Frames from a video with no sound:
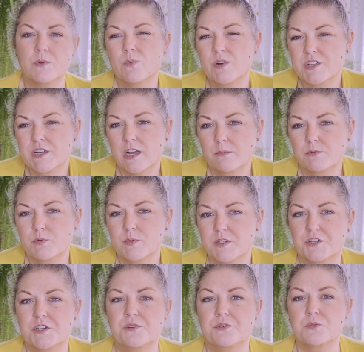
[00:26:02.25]
which helped
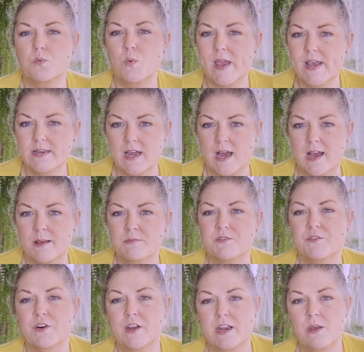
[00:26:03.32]
reduce wait times
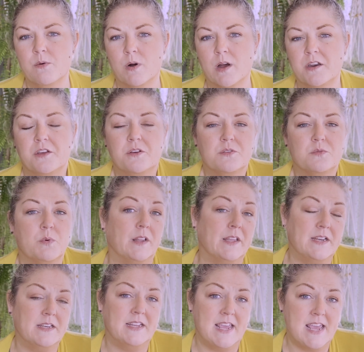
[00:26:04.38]
for anyone who's
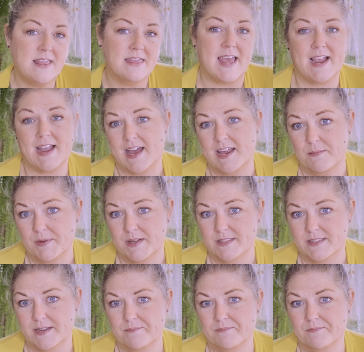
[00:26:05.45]
willing to eat that kind of pizza.